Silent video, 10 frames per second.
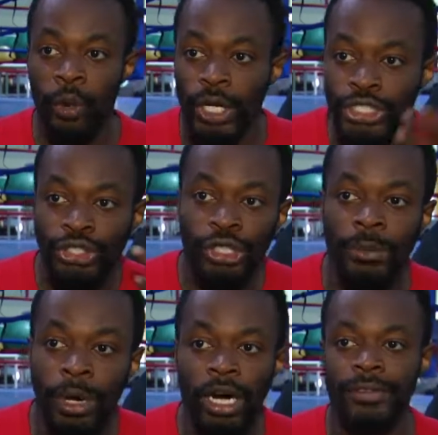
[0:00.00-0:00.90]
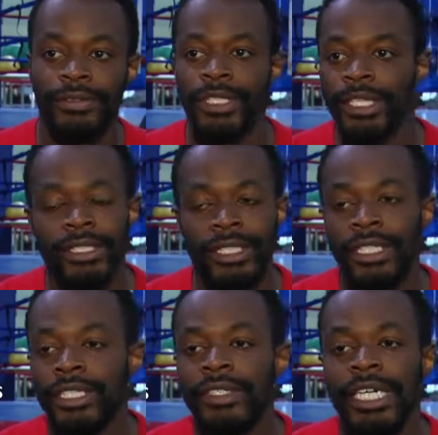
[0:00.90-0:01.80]
or what you dream of, then
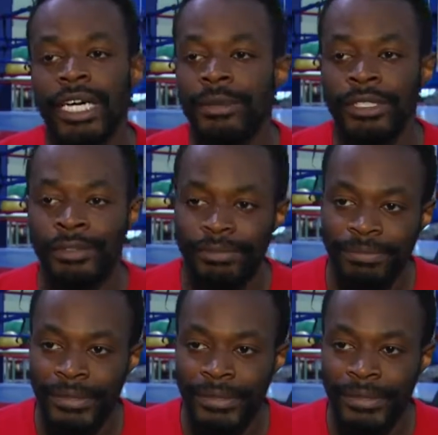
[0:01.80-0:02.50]
don't even come here.